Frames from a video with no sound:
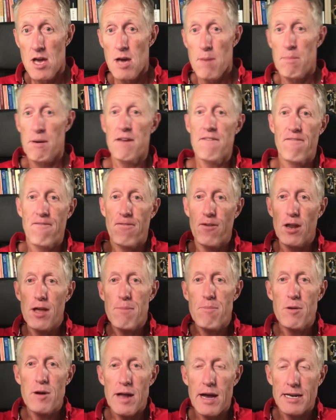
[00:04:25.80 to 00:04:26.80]
But if fully
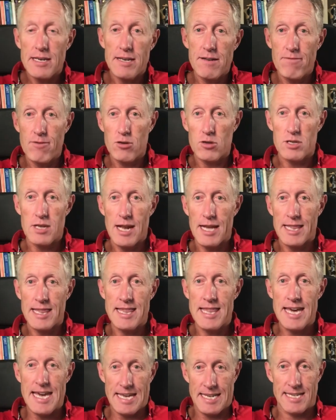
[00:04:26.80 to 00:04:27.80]
productive looks like
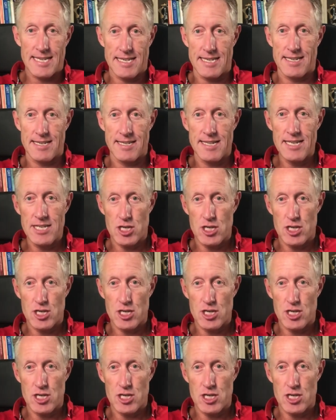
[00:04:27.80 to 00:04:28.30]
this